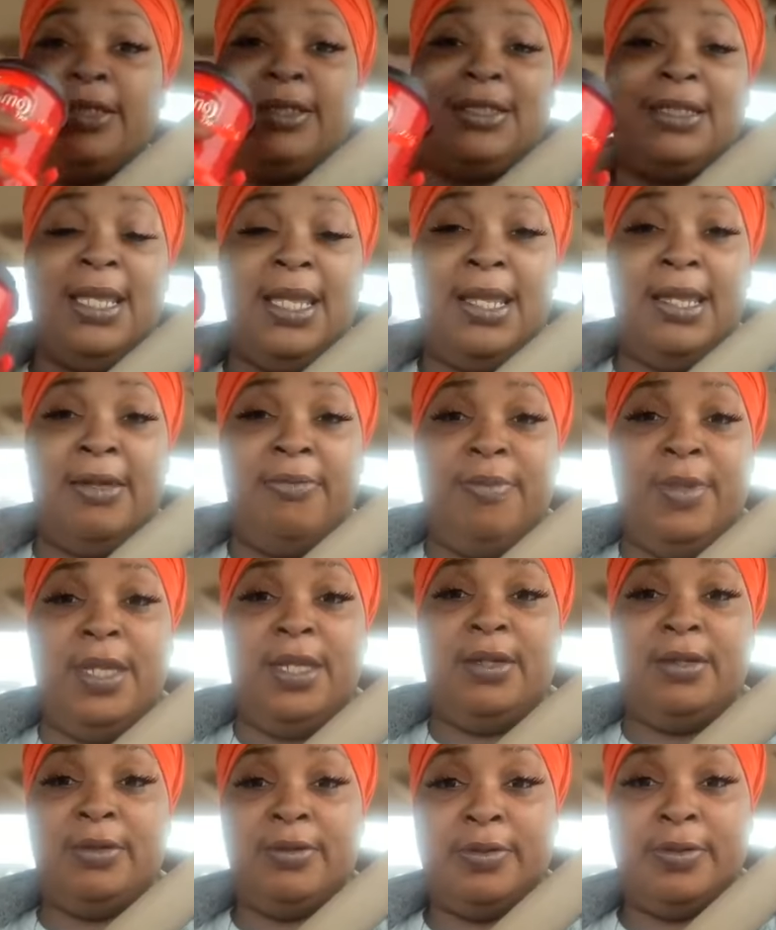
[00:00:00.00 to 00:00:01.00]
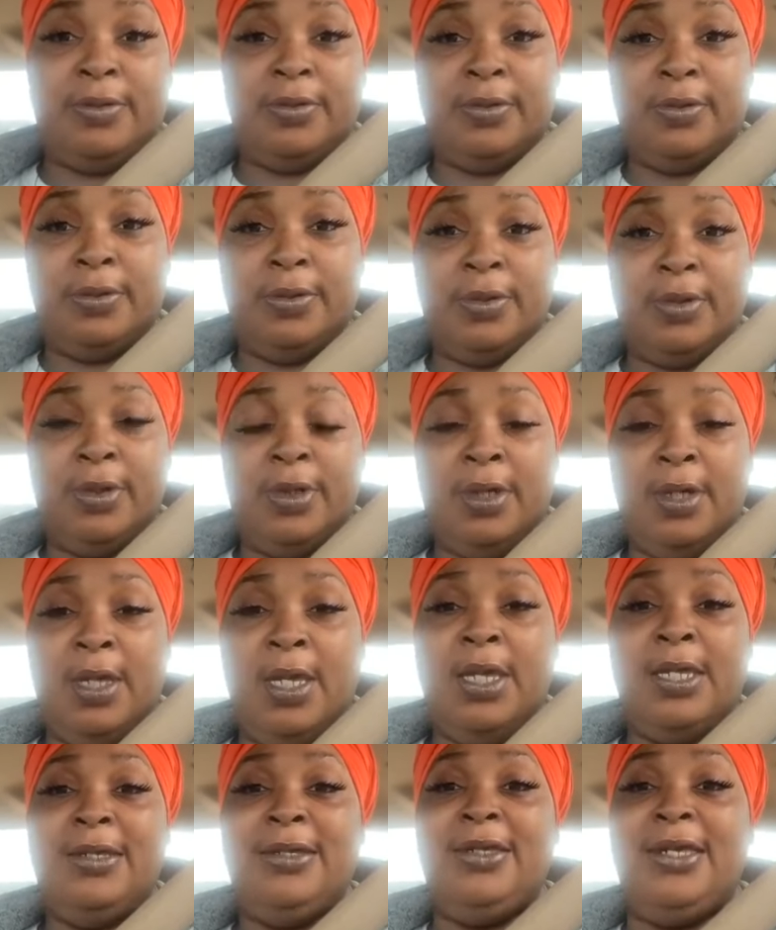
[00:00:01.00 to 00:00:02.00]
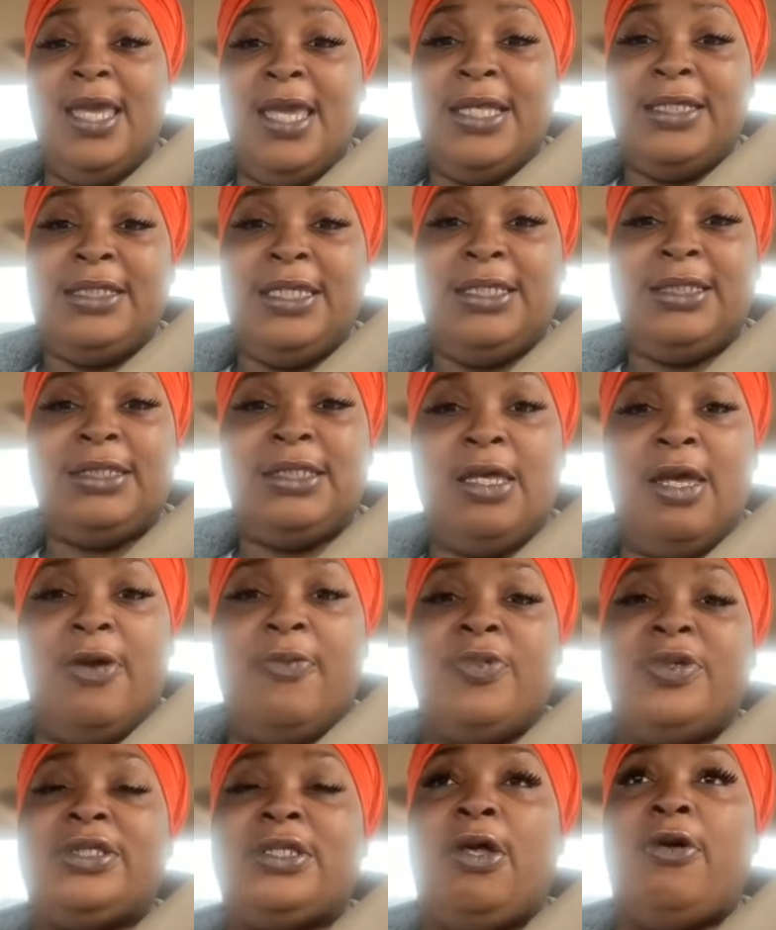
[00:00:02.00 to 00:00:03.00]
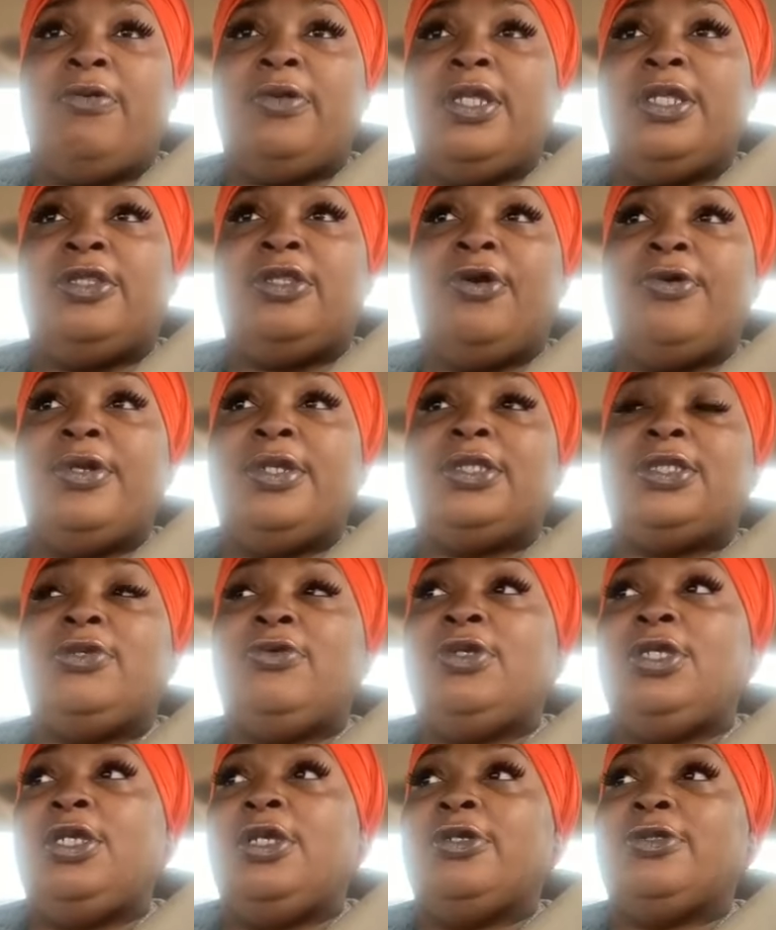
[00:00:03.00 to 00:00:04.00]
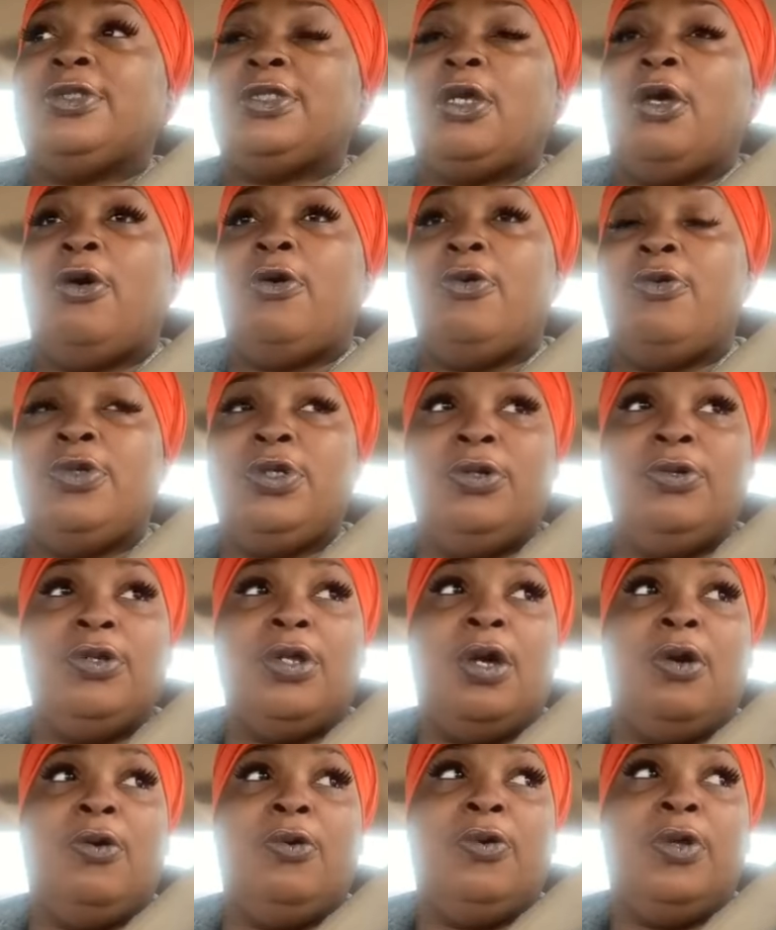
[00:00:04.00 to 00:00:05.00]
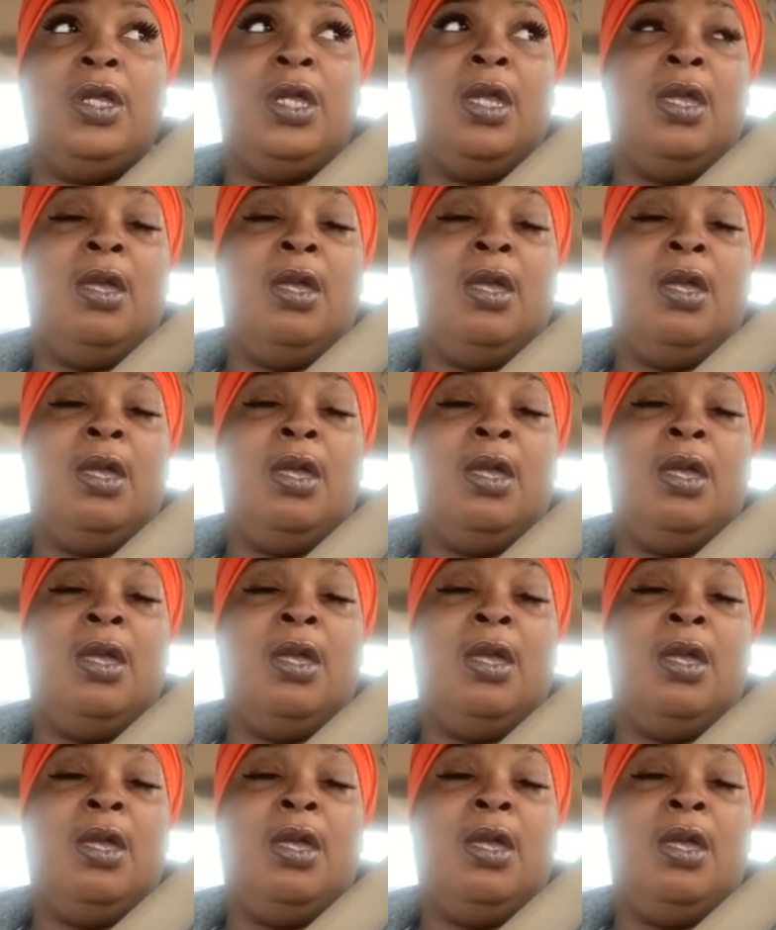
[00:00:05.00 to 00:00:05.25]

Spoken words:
understand me? Yes, his son was only 32 years old, you know,